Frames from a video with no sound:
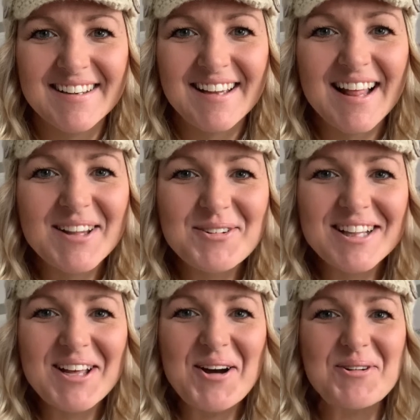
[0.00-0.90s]
Hello,
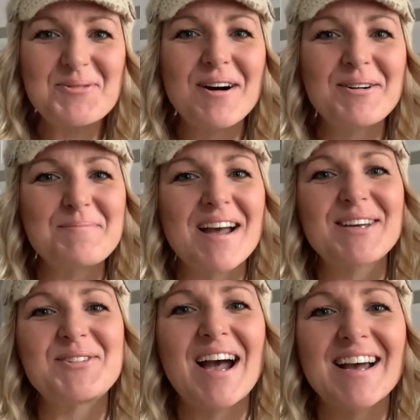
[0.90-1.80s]
hello. Welcome
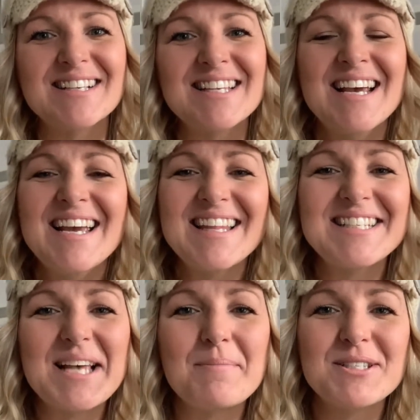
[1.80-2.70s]
back, you guys. In
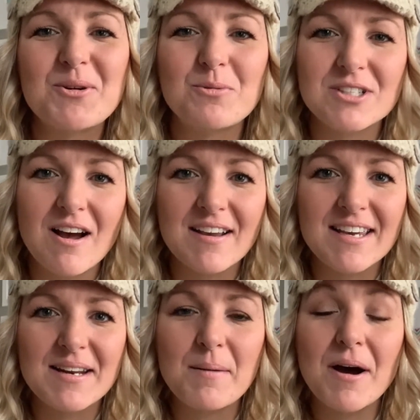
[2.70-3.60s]
this episode, we're
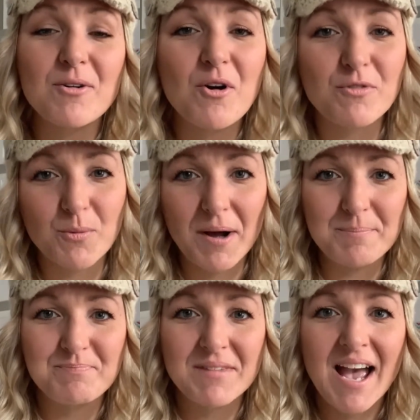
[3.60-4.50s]
talking about
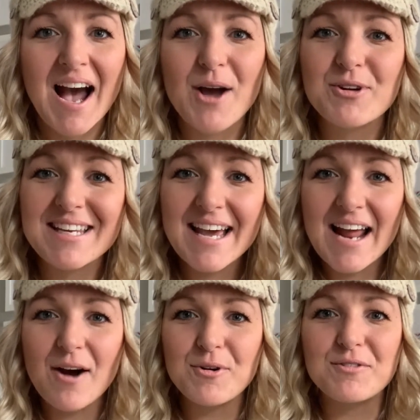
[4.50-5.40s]
overwhelm, how to get
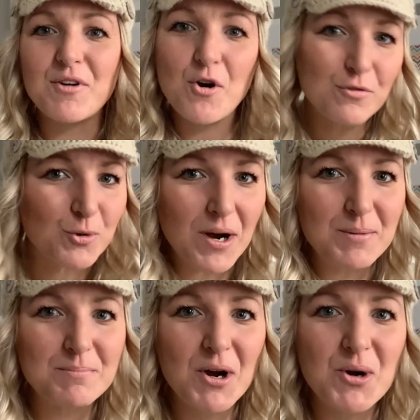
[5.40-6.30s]
out of
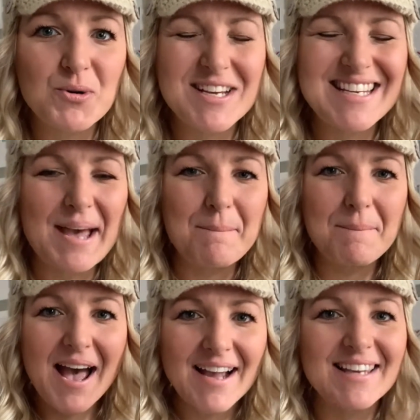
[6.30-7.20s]
overwhelm mode, get
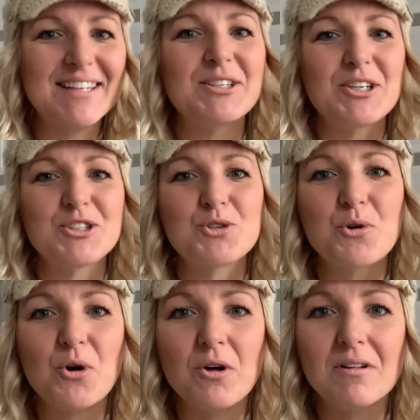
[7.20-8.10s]
back in
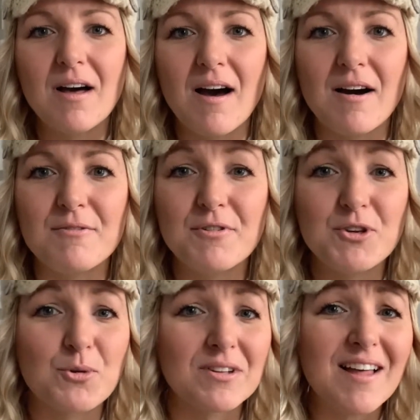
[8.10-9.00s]
control of
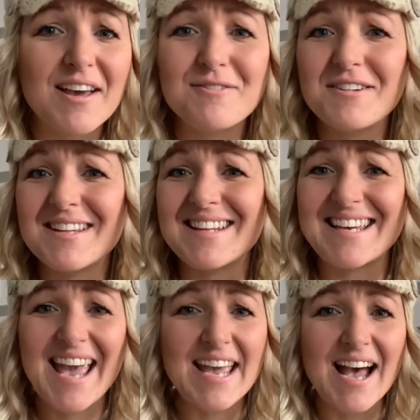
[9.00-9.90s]
your life in the
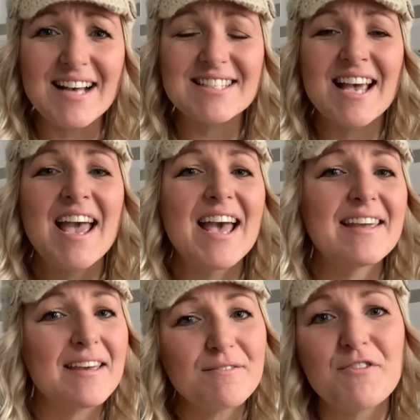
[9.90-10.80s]
chaos,
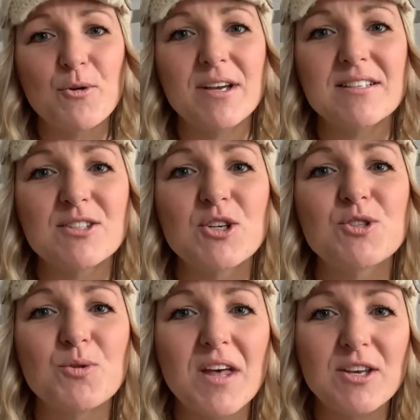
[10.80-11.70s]
and get focused
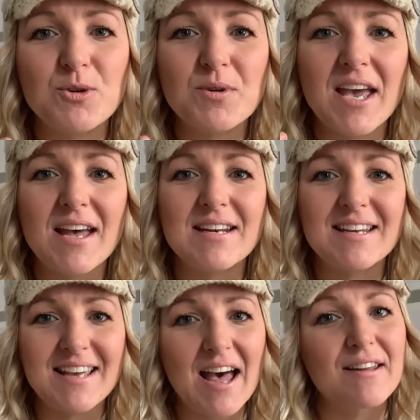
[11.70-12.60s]
so that you can
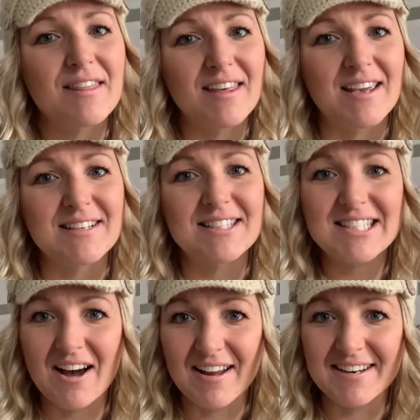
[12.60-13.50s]
get things
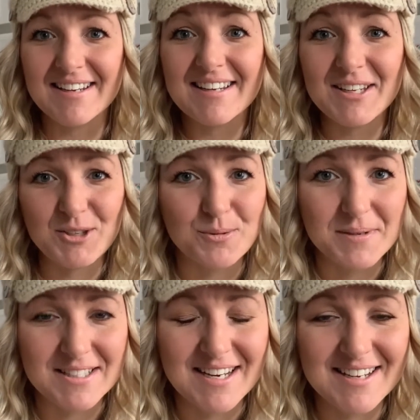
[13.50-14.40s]
done in your
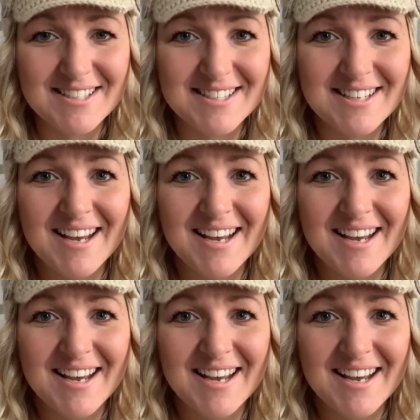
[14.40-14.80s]
business.